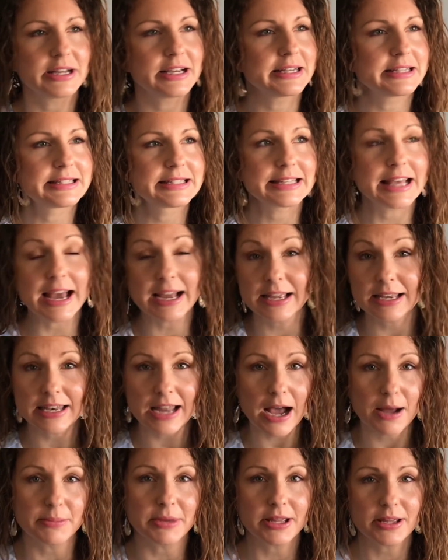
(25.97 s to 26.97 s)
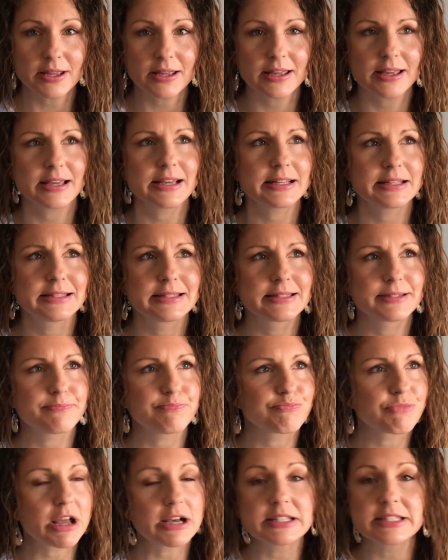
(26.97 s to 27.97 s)
it's economic, it's
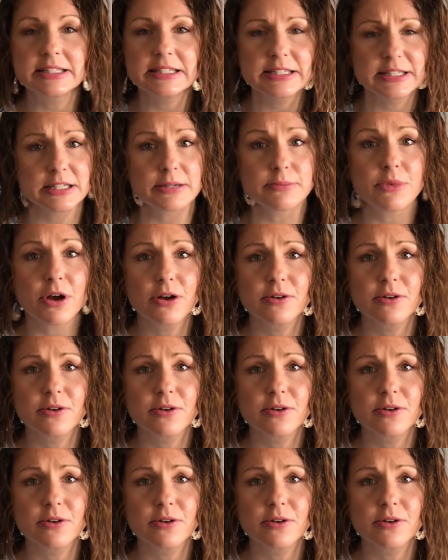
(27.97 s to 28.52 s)
a system